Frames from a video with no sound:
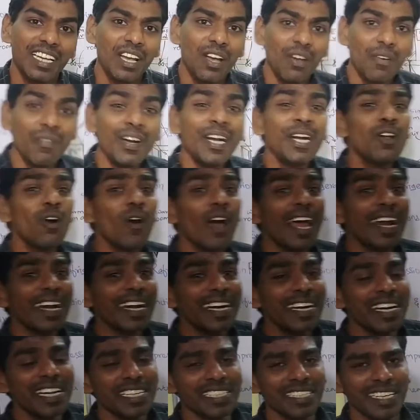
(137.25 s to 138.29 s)
Window air
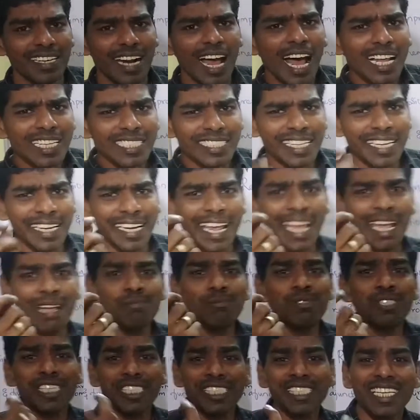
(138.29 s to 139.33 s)
conditioner, as the name
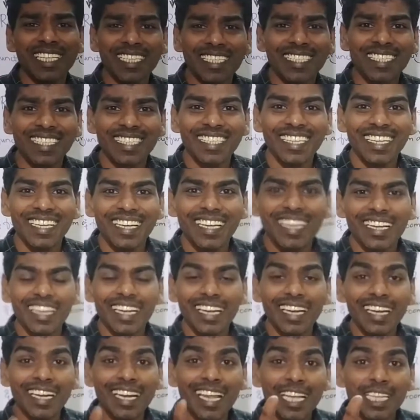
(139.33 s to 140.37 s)
suggests,
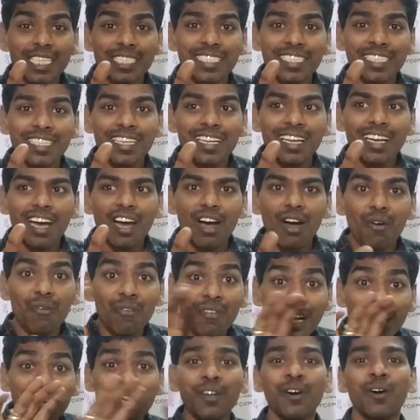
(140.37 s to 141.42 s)
it is a
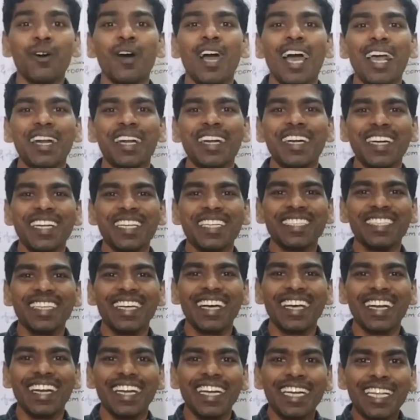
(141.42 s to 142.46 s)
window air
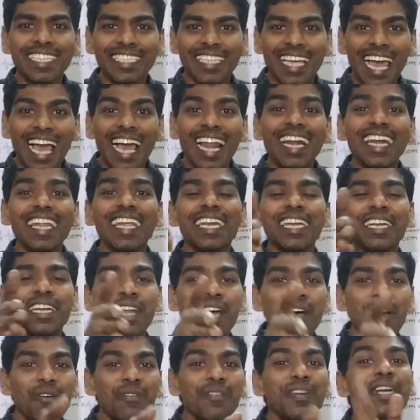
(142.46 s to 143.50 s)
conditioner. It is held in
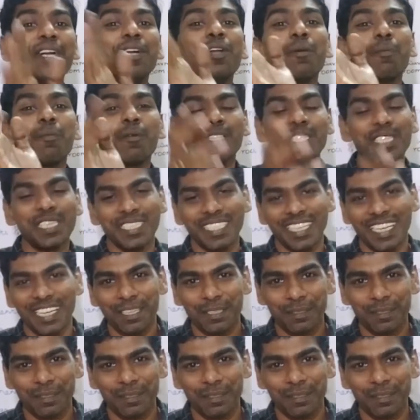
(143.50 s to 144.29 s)
window position.